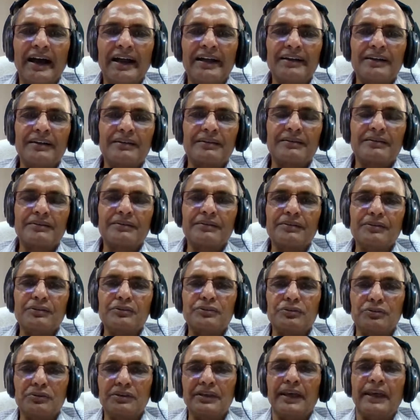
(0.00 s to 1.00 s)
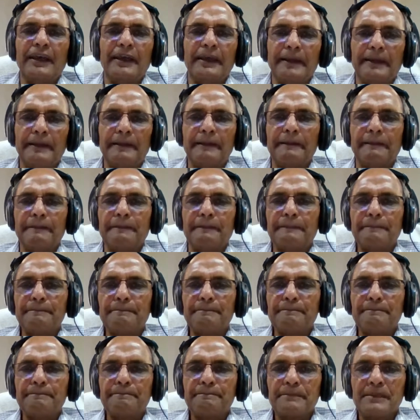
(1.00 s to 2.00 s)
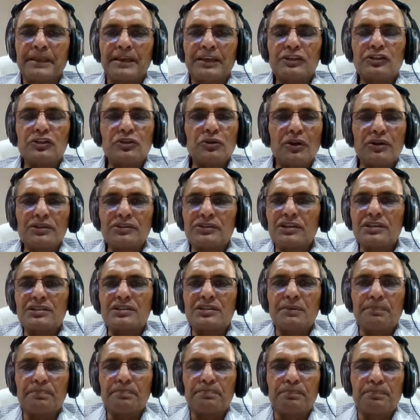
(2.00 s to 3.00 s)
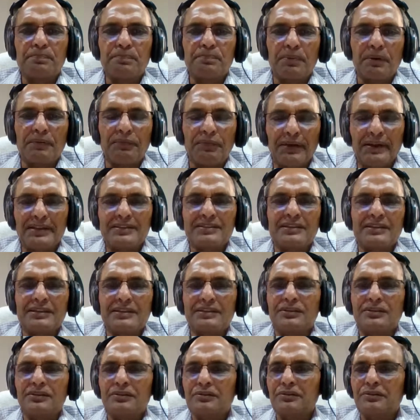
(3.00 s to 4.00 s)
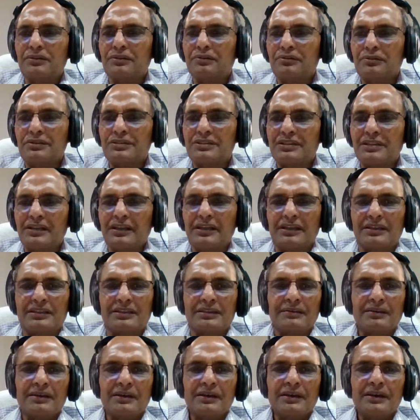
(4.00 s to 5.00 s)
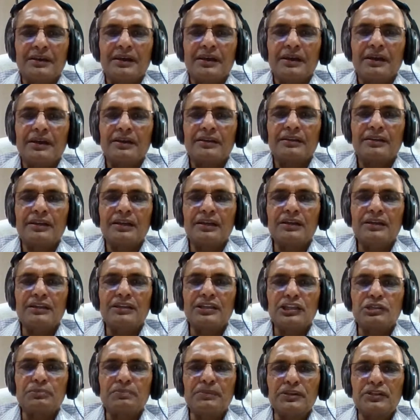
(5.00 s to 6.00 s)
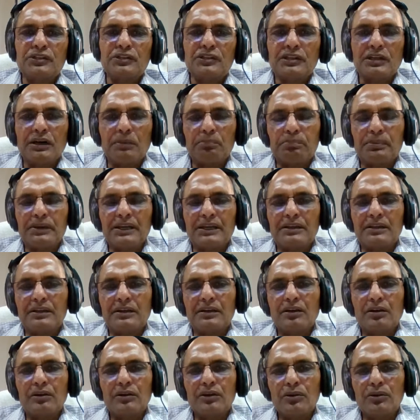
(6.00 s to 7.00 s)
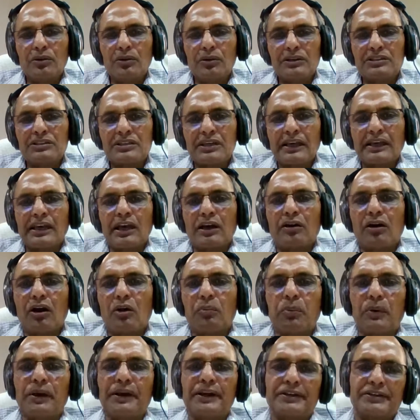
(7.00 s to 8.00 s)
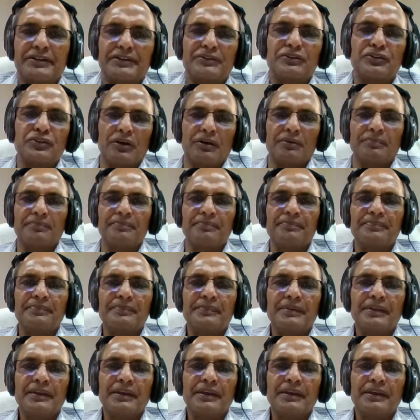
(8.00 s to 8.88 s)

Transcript: And today, it's not just a profession. You could see it. It has been complete, it's like a corporate job.